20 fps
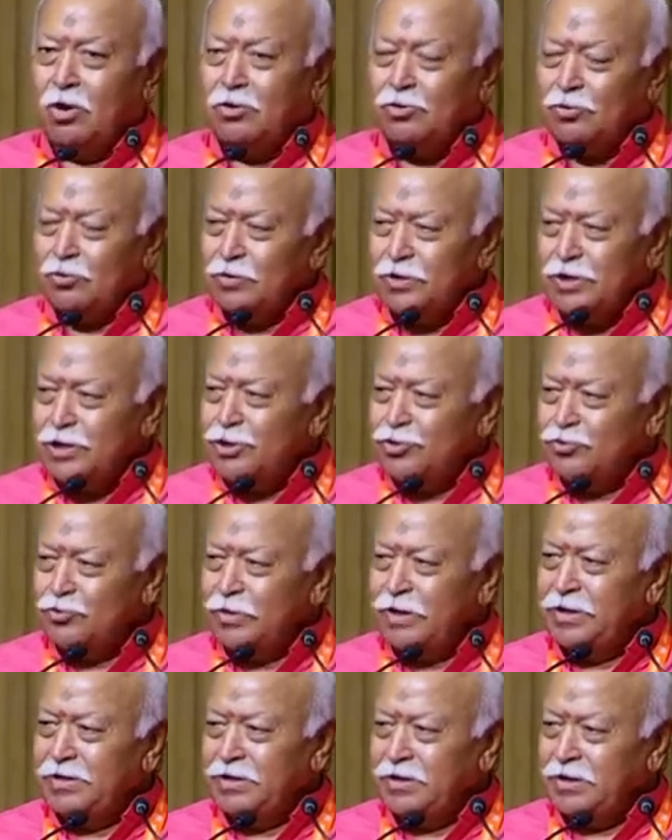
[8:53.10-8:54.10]
not only
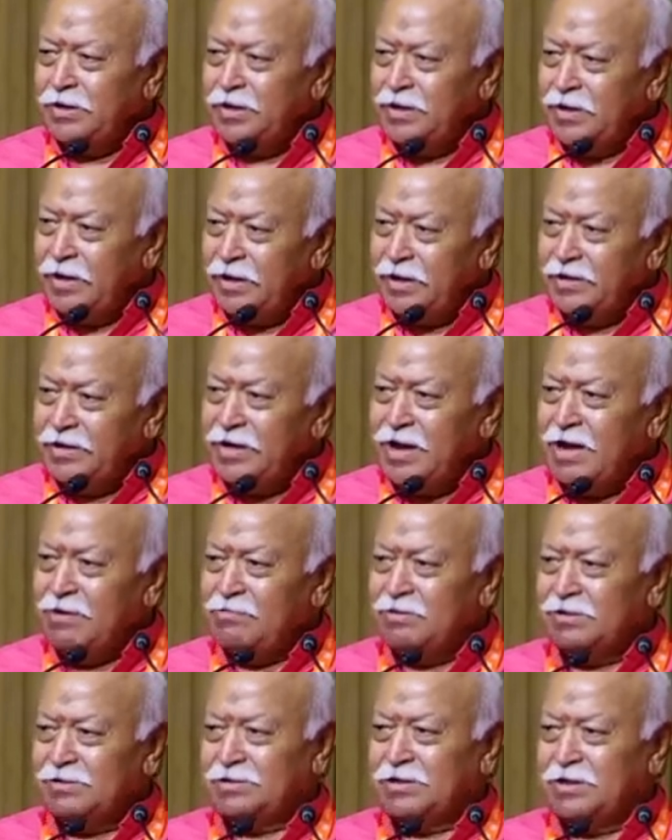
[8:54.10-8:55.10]
unity in
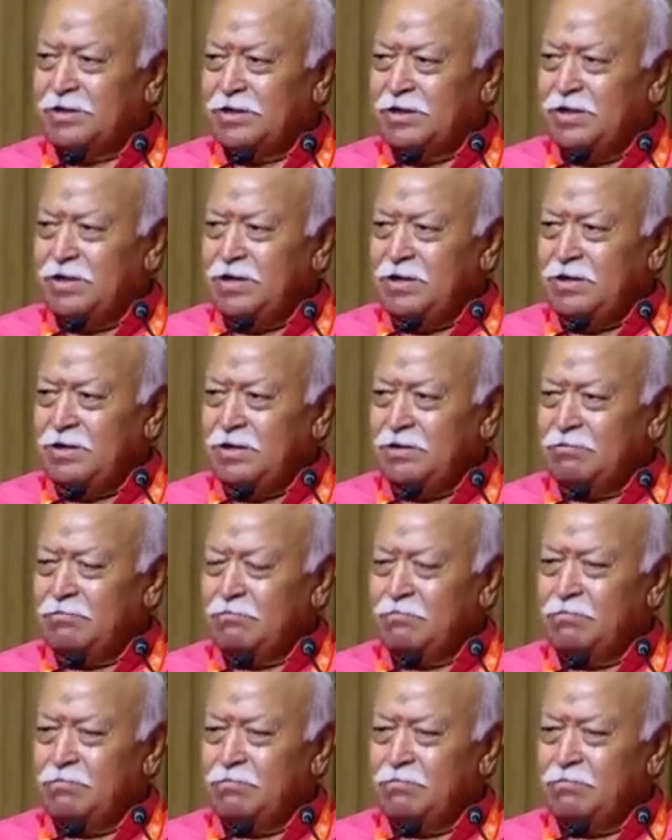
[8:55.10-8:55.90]
diversity,